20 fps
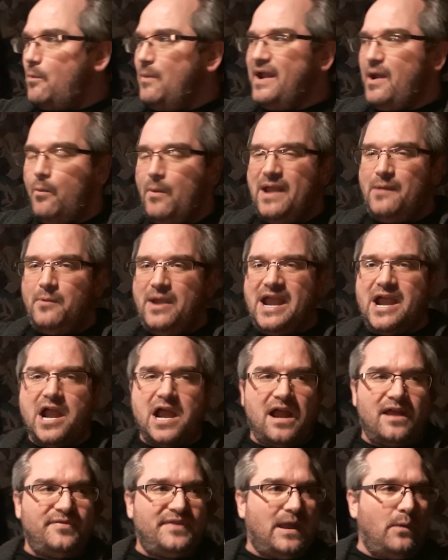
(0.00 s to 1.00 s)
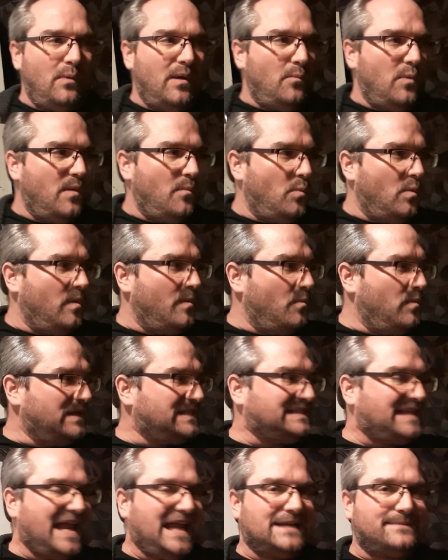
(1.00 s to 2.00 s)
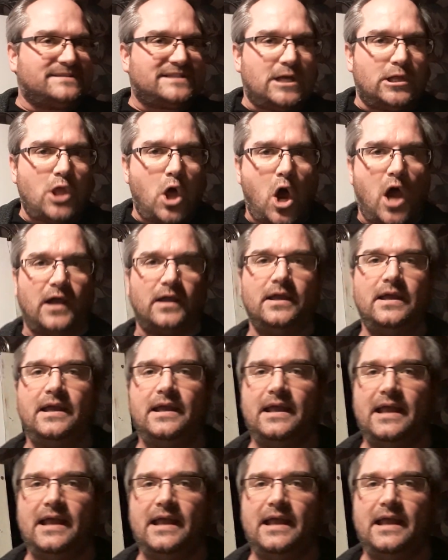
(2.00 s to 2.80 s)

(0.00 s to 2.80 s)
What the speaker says: Where are they? What's taking them so long?